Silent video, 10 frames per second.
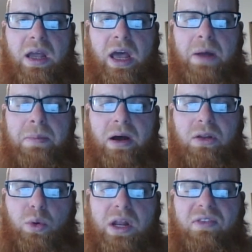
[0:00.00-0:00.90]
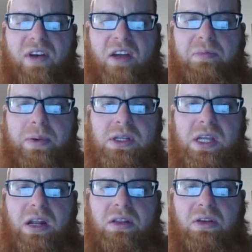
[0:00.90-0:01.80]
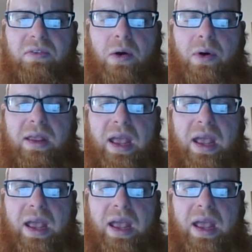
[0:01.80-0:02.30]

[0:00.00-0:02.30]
and about 25% of our